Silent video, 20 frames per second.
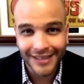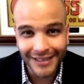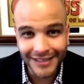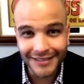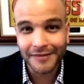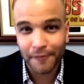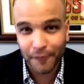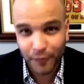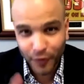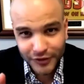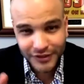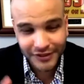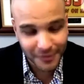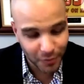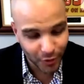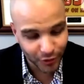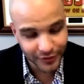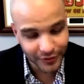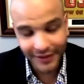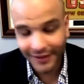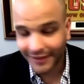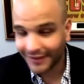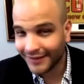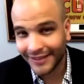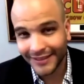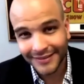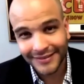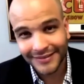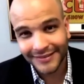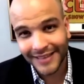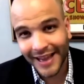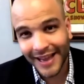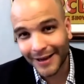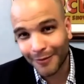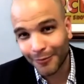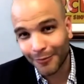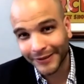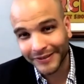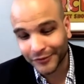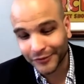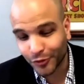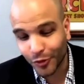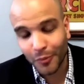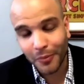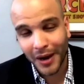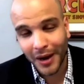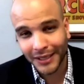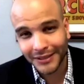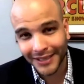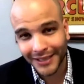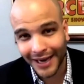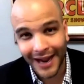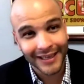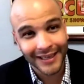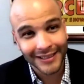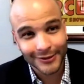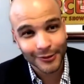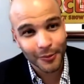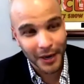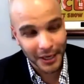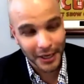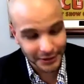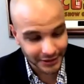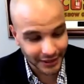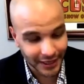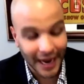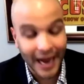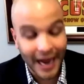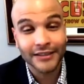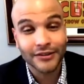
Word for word: This first of all, this steak was too much. I ate too much.